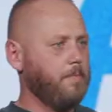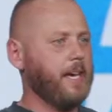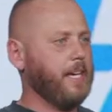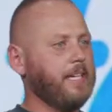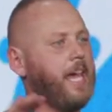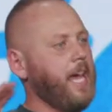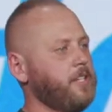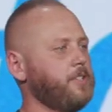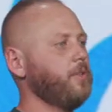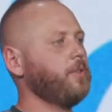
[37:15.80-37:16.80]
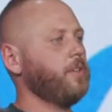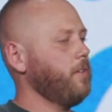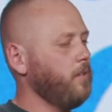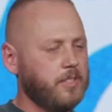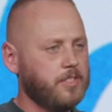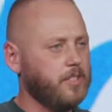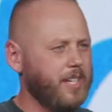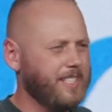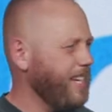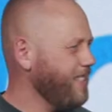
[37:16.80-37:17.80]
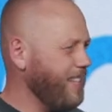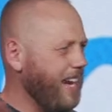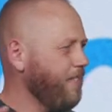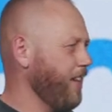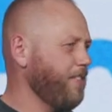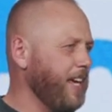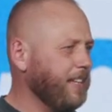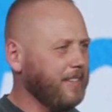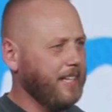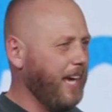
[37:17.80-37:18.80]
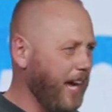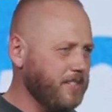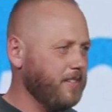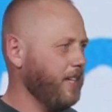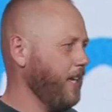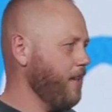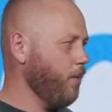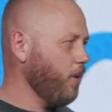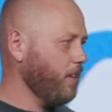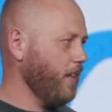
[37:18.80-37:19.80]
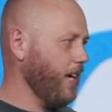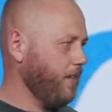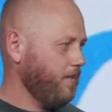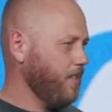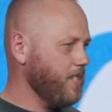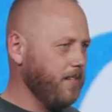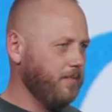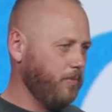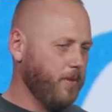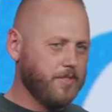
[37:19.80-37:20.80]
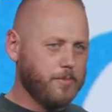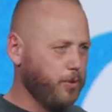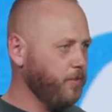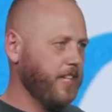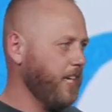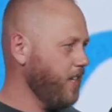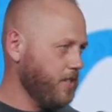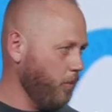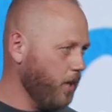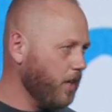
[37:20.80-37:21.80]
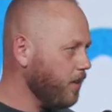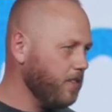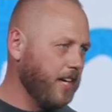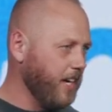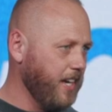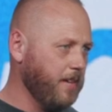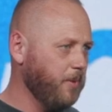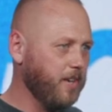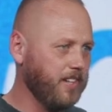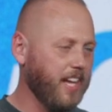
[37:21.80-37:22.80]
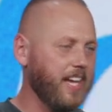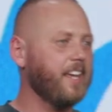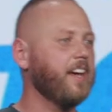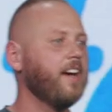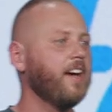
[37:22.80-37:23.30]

might get canceled or on. So is that even a thing, like canceling anymore? Like, we've just proven that doesn't work like anymore. Like,